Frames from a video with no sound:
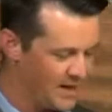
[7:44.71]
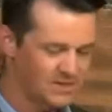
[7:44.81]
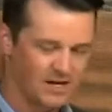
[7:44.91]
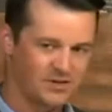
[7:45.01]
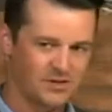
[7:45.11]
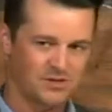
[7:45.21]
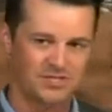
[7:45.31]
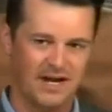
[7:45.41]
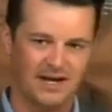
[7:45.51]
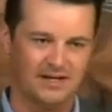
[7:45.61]
us
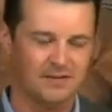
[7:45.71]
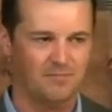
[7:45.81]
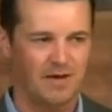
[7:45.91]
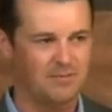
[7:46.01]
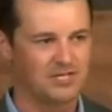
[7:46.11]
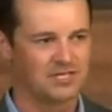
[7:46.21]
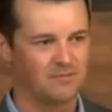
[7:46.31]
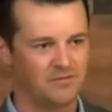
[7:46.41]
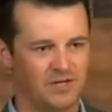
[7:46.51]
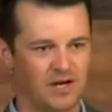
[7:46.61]
understand. And maybe some
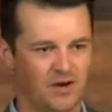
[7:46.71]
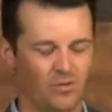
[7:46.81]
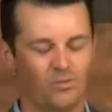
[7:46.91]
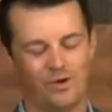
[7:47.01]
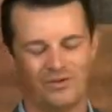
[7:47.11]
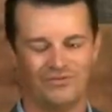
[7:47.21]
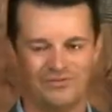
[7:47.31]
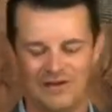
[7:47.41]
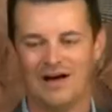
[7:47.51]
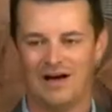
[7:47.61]
of you go, well,
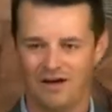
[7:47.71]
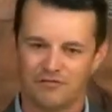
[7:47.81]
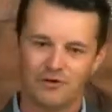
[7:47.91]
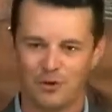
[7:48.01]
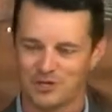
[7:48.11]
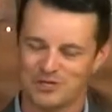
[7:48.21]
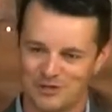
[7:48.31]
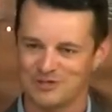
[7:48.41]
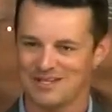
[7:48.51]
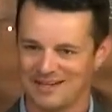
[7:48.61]
duh, of course
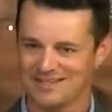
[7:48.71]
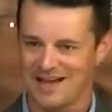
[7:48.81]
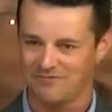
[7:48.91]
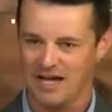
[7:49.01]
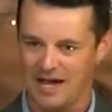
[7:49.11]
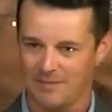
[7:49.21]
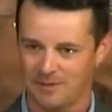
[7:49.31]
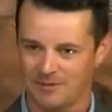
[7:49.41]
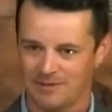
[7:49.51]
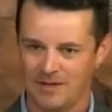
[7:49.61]
those things have to
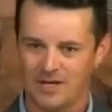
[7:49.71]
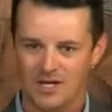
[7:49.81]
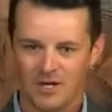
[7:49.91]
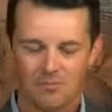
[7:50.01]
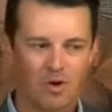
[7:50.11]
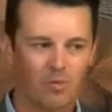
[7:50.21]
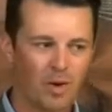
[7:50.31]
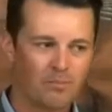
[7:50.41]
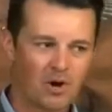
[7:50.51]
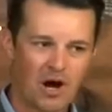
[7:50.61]
happen. But
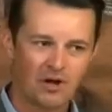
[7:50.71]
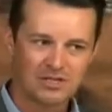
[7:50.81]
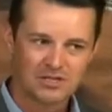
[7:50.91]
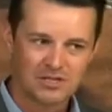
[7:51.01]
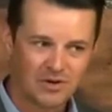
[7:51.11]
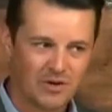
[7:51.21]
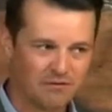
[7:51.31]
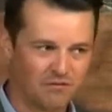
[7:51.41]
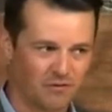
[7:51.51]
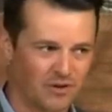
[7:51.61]
what Paul is
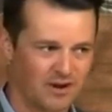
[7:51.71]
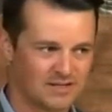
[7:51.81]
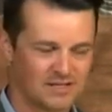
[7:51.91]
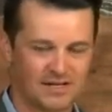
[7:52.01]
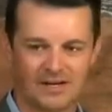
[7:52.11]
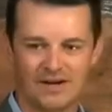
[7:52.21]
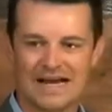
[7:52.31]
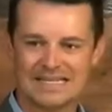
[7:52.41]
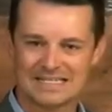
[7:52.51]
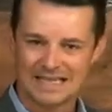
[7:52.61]
doing for us here
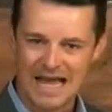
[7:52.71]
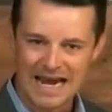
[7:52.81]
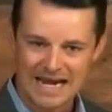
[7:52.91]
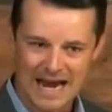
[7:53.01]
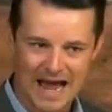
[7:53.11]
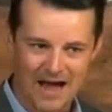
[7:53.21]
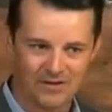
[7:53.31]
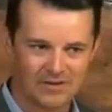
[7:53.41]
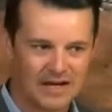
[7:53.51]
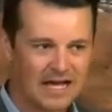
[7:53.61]
is laying
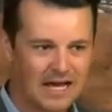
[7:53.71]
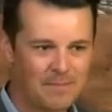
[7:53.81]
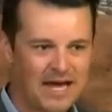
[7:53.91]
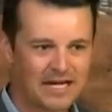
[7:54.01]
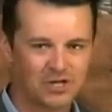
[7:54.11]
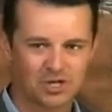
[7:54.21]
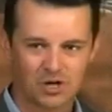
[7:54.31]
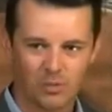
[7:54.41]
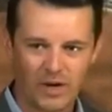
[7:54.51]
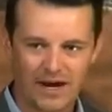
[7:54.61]
out and making
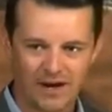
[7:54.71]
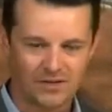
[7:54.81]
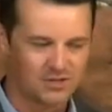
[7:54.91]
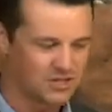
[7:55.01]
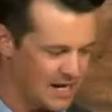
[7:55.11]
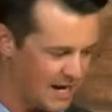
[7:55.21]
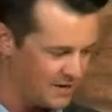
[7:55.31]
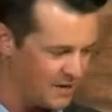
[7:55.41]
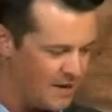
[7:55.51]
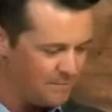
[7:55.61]
sure we
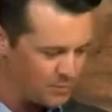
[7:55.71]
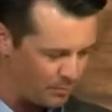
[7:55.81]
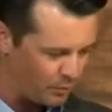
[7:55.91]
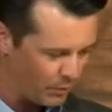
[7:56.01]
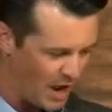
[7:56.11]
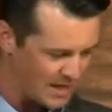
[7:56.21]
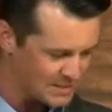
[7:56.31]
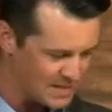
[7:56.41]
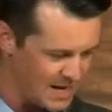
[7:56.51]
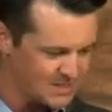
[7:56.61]
understand the
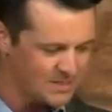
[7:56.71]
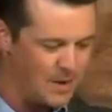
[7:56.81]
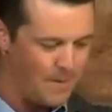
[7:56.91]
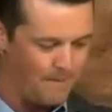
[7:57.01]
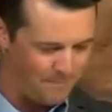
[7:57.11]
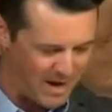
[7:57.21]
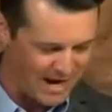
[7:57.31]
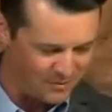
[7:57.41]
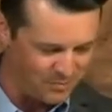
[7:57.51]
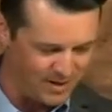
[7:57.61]
process
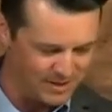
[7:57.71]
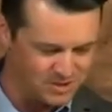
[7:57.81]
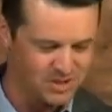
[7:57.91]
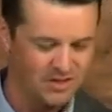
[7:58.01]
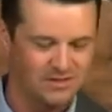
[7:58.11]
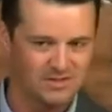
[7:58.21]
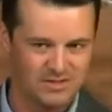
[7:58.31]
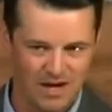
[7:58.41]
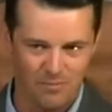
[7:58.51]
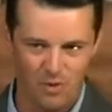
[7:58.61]
by which
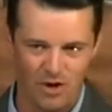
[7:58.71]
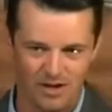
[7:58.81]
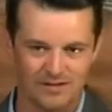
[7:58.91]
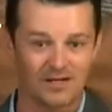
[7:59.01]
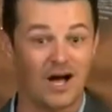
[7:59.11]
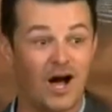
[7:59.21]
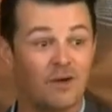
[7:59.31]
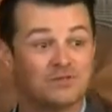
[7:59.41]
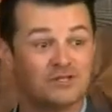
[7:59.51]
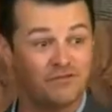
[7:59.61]
someone
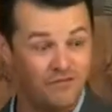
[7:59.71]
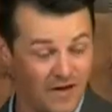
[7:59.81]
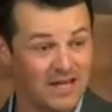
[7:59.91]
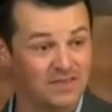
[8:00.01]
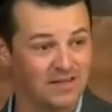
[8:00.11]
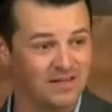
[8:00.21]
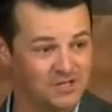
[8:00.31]
comes to faith